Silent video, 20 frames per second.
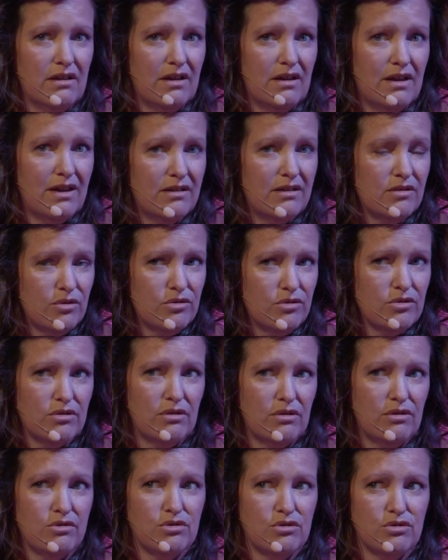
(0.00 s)
and
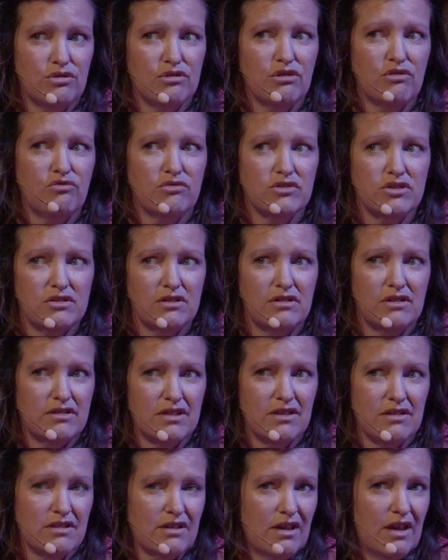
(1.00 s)
also search for start
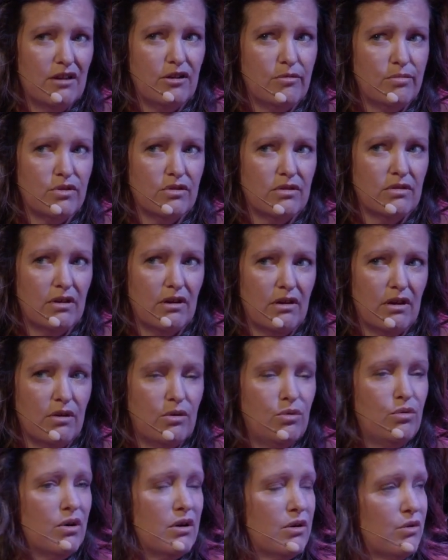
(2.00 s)
and scale-ups
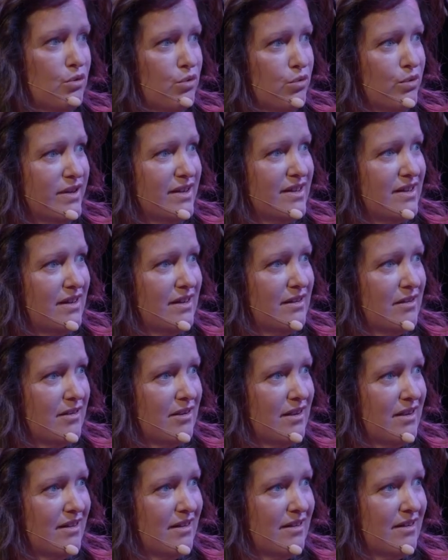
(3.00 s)
who are already
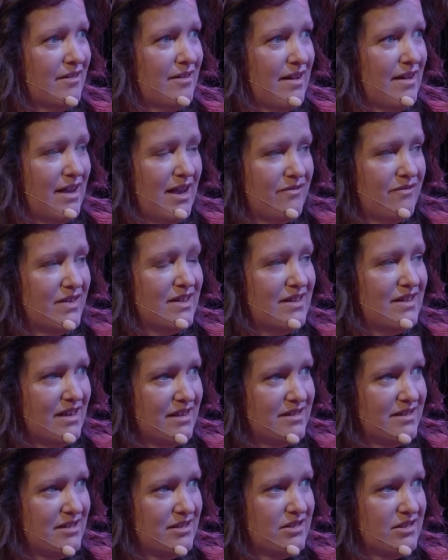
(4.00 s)
having the
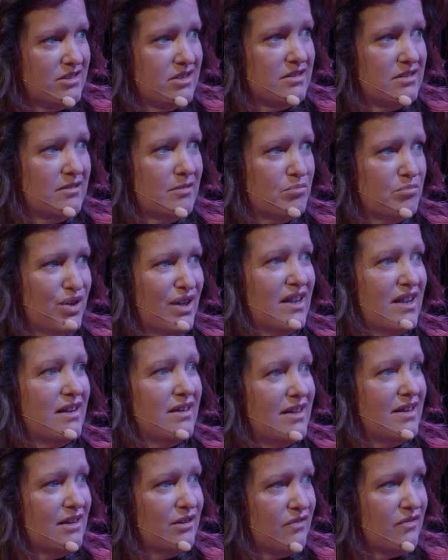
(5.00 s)
ideas, bringing
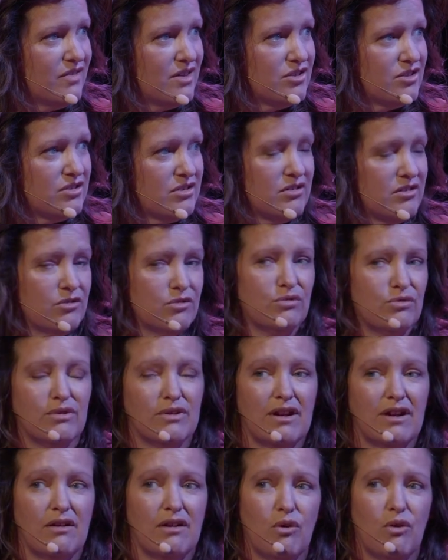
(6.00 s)
the innovations, or
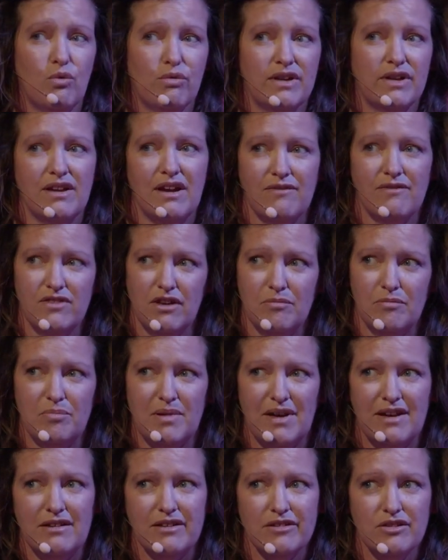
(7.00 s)
already have done
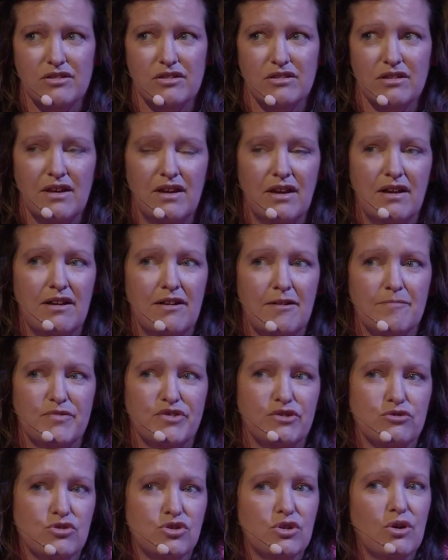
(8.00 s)
pilots
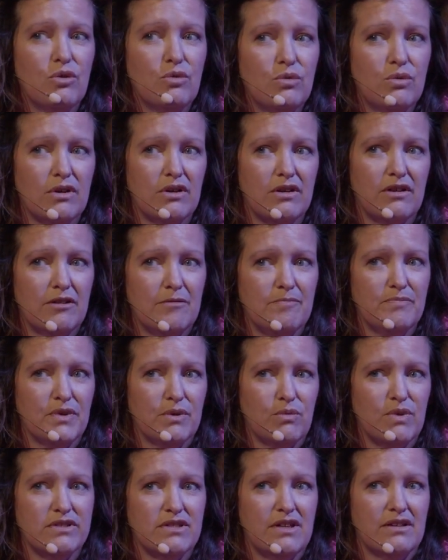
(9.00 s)
to show
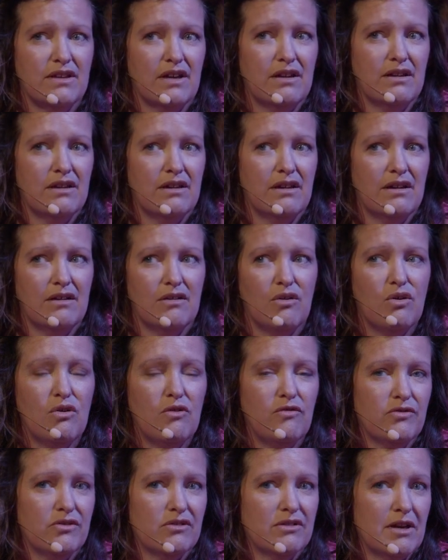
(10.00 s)
what they can
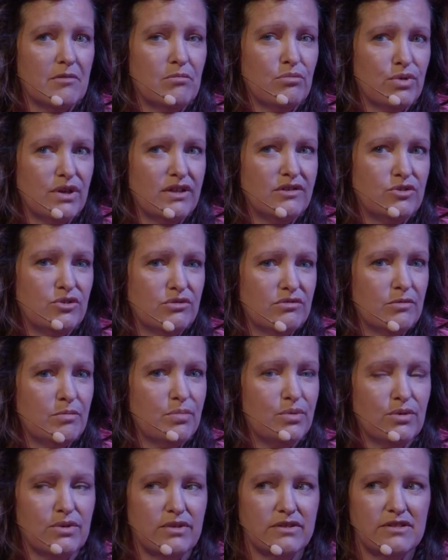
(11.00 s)
offer and bring to the
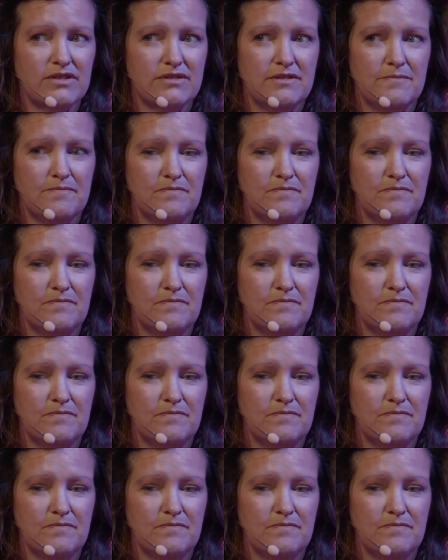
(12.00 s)
port.